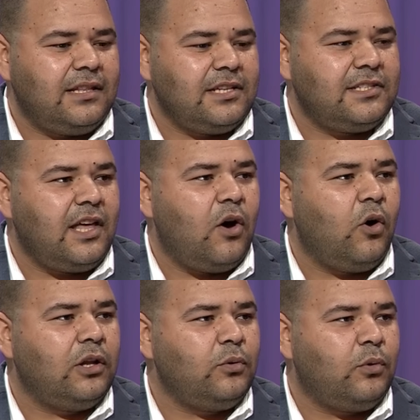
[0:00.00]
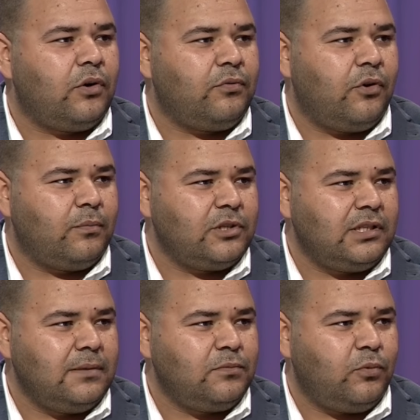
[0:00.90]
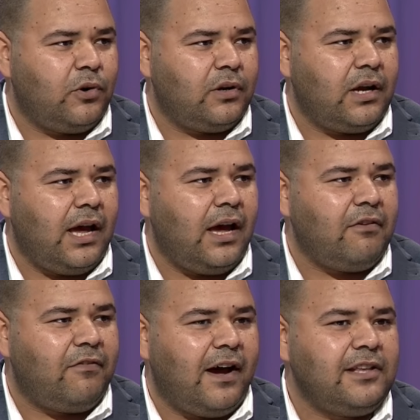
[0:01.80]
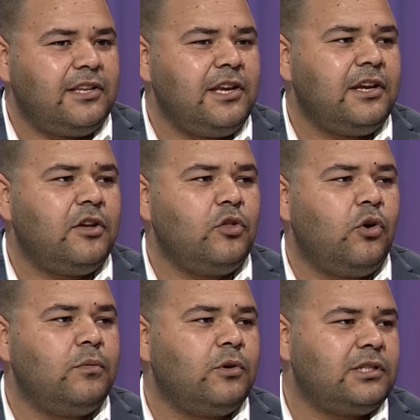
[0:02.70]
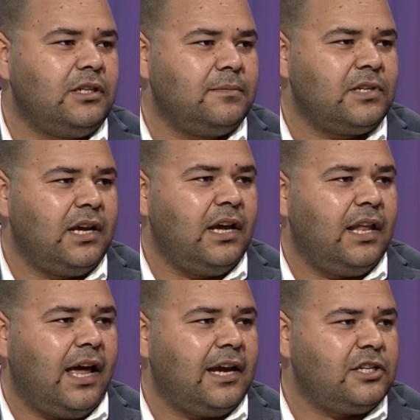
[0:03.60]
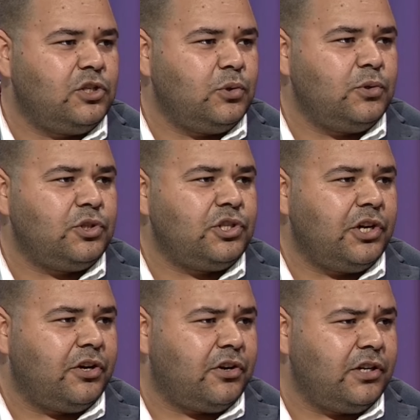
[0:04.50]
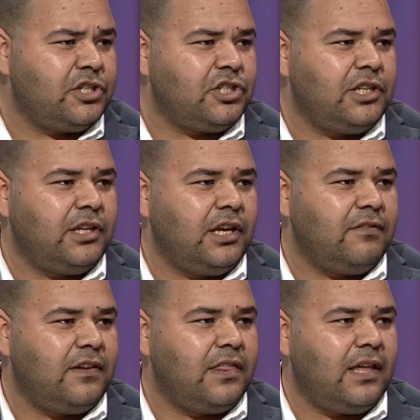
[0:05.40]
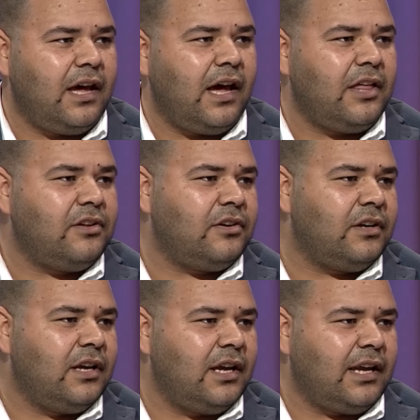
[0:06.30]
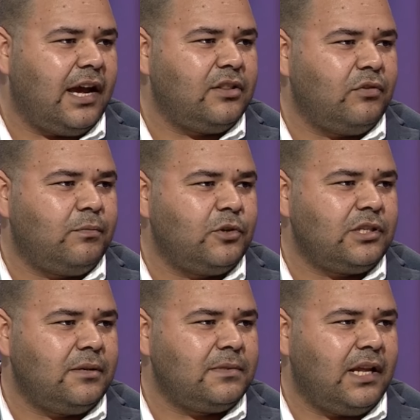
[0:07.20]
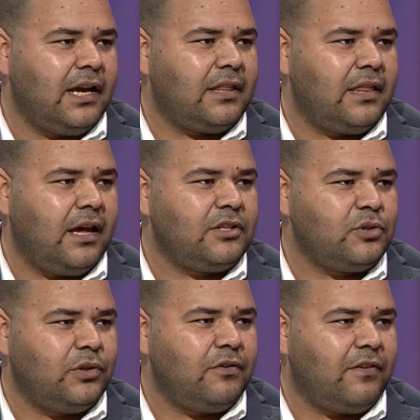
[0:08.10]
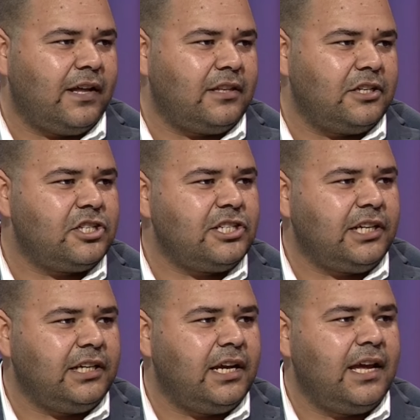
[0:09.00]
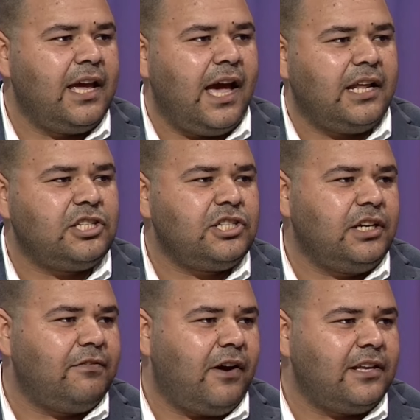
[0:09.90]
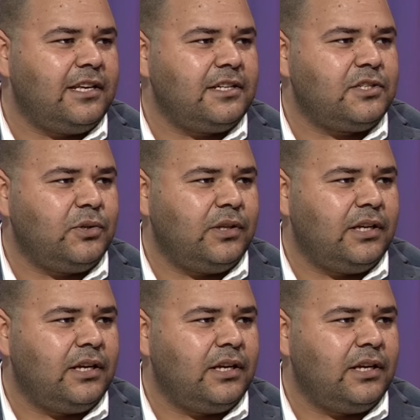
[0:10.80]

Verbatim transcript: it is the holy war for Muslims, for uh, fighting non-Muslims, like Jewish, Christian, even the other kind of Muslims, like the Sunni fighting Shia and Shia fighting Sunni.